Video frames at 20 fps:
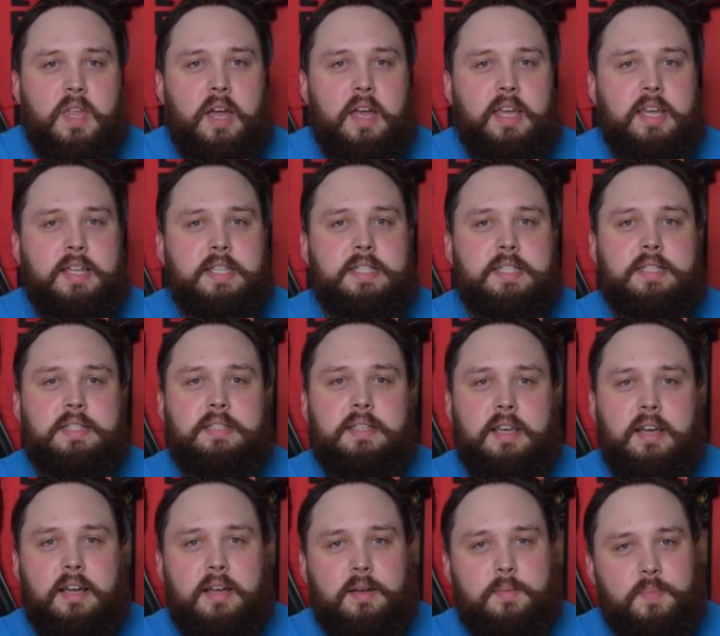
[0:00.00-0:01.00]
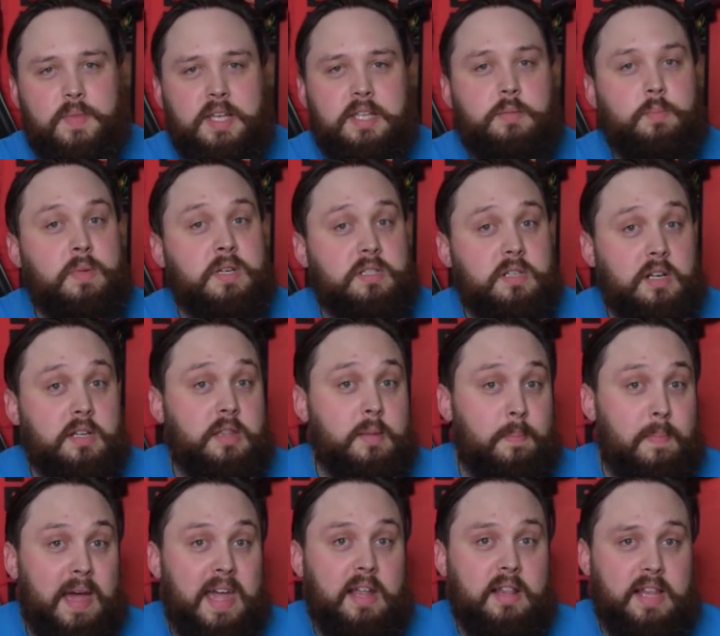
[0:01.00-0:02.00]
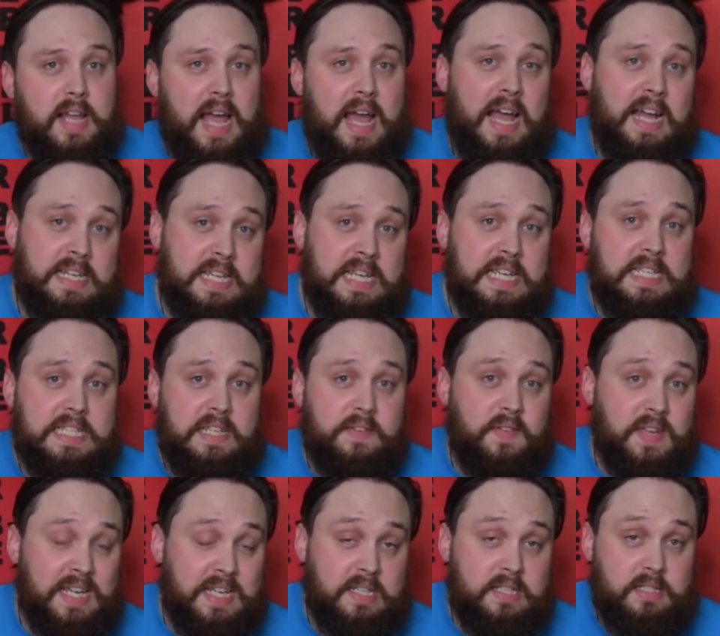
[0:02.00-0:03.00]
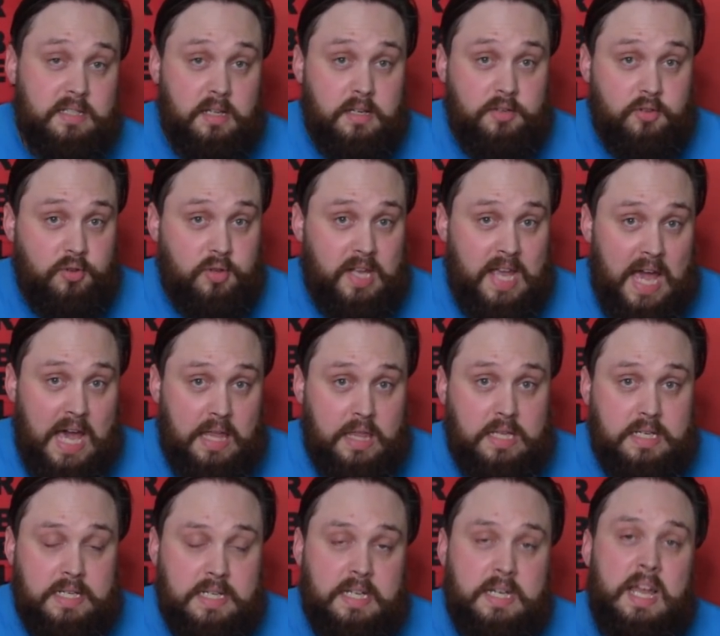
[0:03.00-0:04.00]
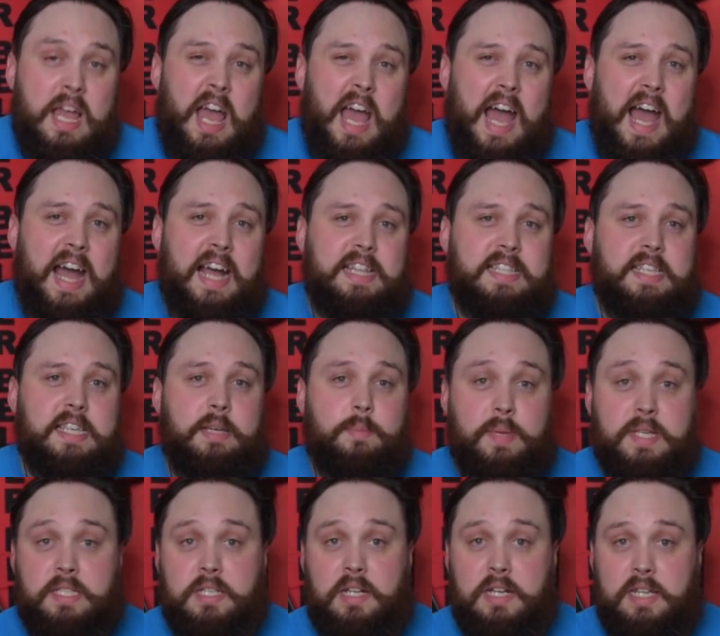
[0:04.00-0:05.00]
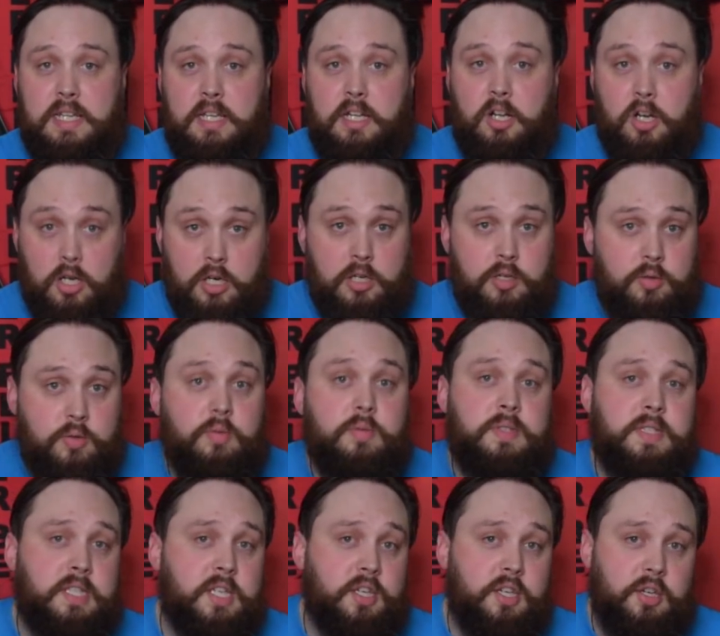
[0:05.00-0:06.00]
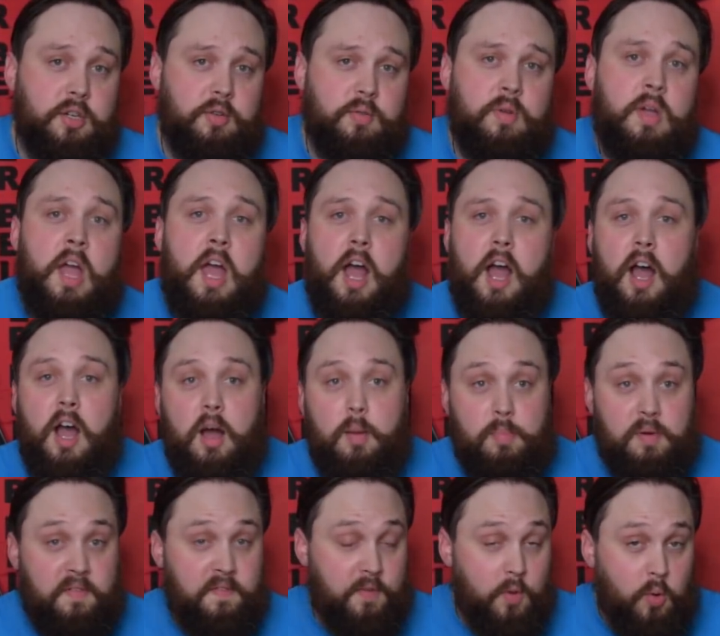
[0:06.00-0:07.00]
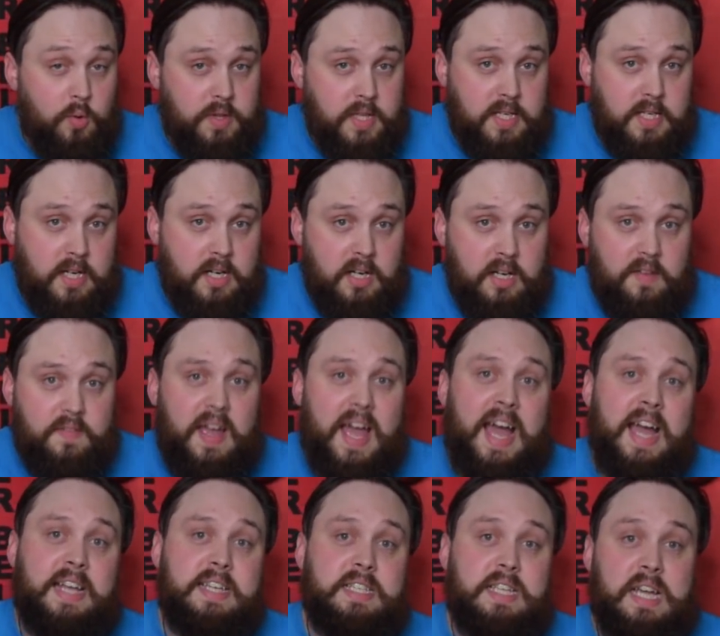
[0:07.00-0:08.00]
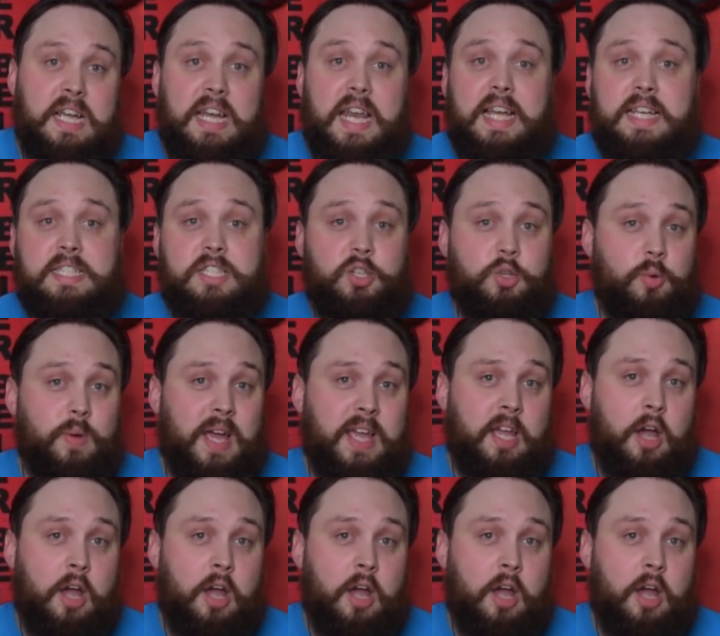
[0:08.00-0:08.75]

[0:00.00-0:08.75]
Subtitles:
It's much like the male adhesive external catheter, and it basically glues to you before the dive and connects to a